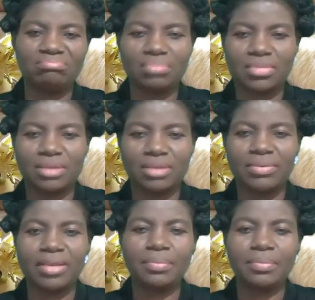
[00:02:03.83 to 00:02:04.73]
Alright,
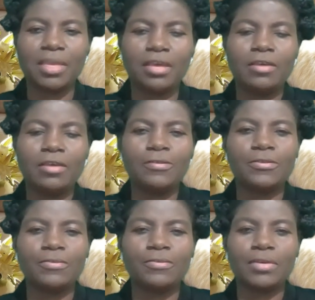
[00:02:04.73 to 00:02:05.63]
so we're
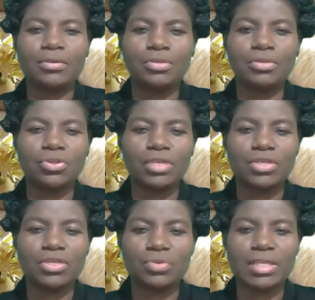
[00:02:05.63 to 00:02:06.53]
going to be talking
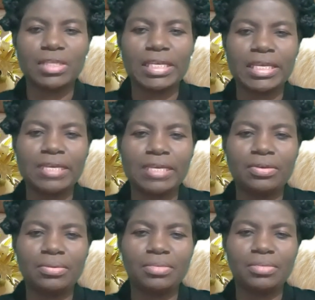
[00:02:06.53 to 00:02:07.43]
today, we're going to be
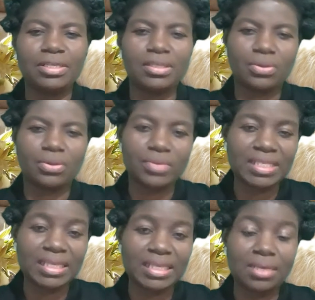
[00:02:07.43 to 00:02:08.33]
discussing
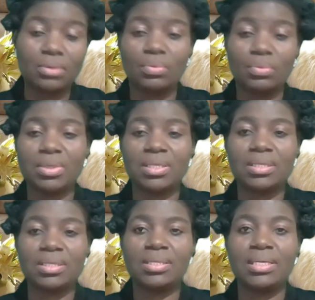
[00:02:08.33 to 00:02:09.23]
what
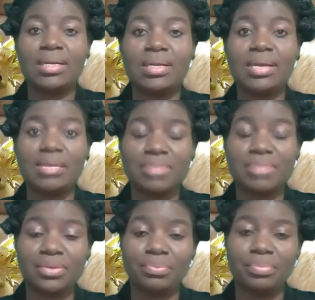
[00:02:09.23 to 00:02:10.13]
the names of
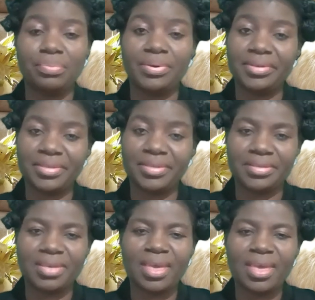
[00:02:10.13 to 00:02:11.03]
birds
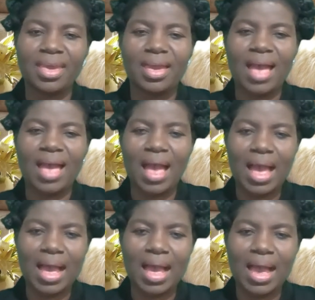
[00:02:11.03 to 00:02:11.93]
are
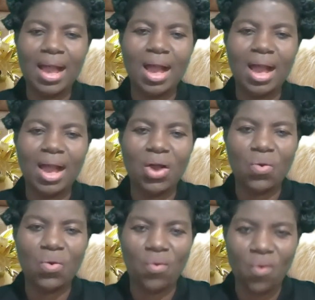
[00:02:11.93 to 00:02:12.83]

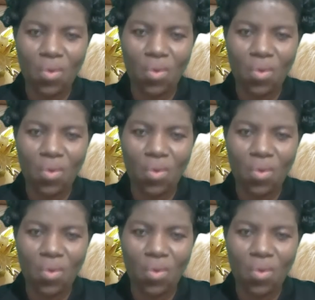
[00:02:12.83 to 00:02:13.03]
called.